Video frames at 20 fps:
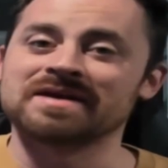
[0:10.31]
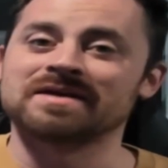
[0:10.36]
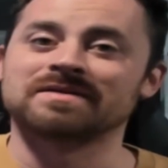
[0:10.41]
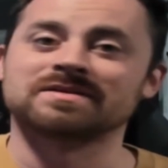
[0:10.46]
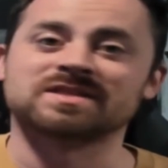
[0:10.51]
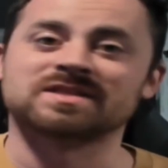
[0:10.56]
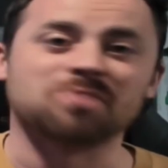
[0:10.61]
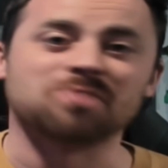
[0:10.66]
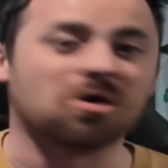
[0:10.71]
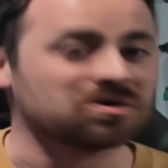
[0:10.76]

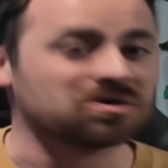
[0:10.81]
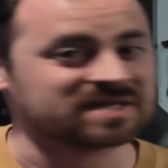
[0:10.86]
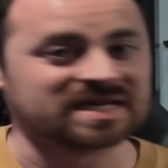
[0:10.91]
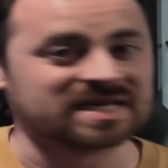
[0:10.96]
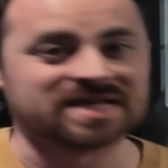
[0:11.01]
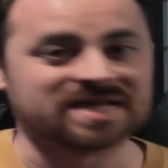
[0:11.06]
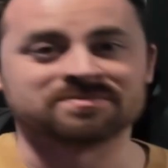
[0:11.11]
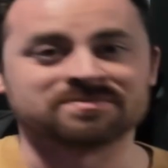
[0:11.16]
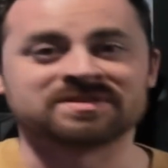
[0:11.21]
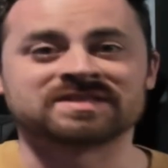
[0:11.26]
small
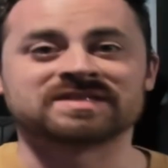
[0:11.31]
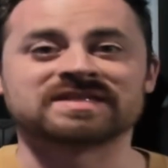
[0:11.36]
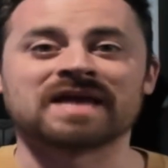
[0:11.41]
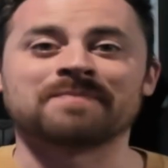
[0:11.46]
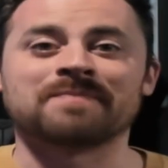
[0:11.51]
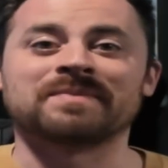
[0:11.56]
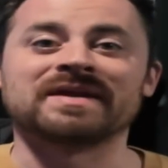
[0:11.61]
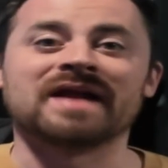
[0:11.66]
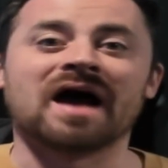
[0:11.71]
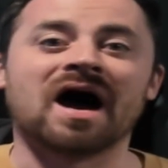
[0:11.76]
teams
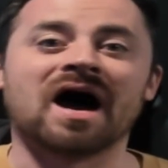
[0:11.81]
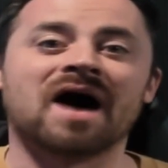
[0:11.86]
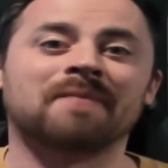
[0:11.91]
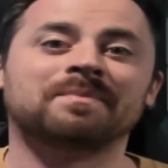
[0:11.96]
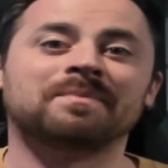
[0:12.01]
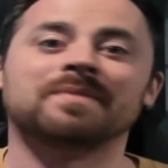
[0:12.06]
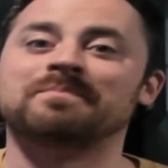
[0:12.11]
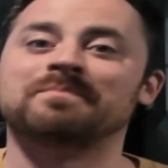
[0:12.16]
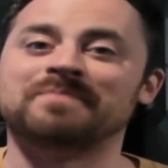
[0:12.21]
stepping up,